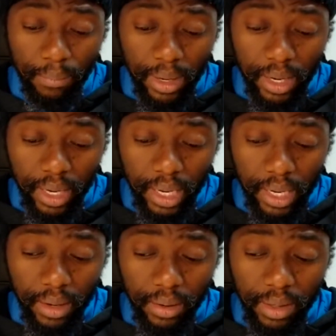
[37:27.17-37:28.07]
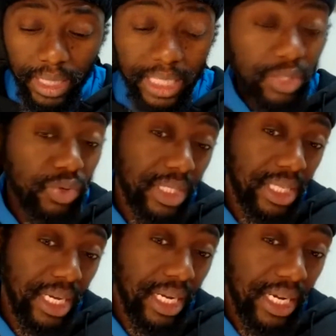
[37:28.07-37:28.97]
But
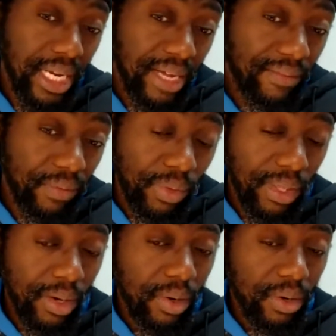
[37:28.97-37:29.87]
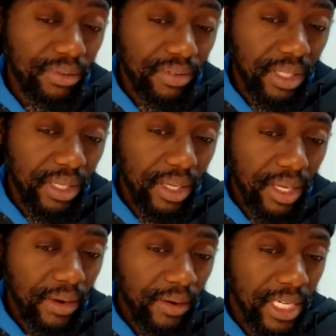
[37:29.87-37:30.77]
interestingly enough, with the COVID,
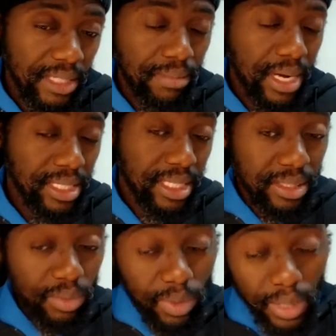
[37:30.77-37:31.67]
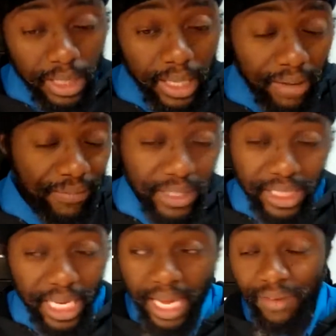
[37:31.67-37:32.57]
or as much as it
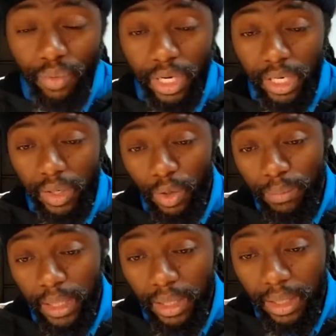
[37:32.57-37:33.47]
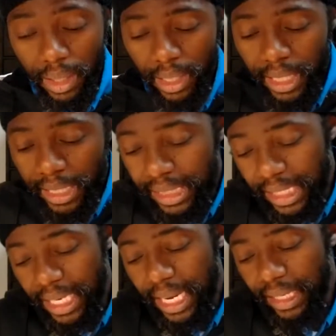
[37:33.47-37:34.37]
affected everyone globally, it
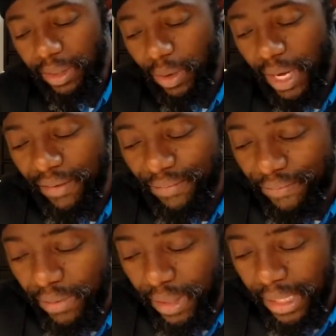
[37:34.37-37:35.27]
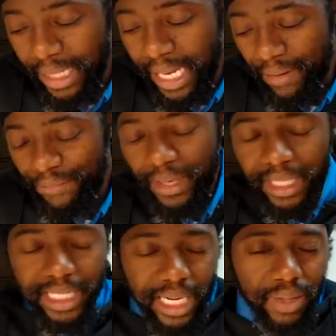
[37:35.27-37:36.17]
didn't like it
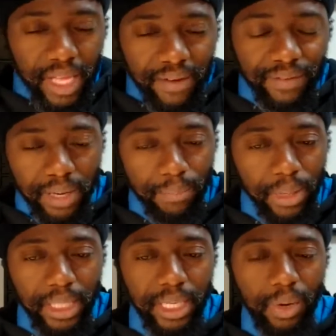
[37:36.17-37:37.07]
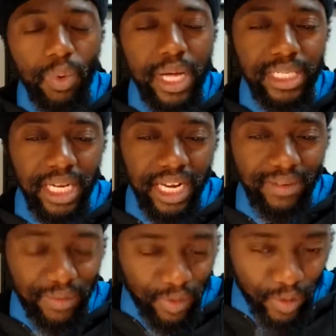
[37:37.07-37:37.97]
affected South Africa, but there was a
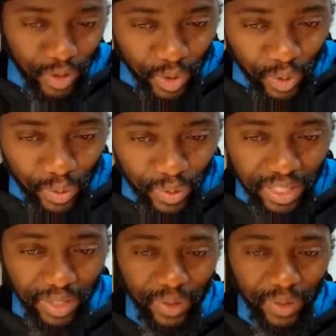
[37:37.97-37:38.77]
level of control.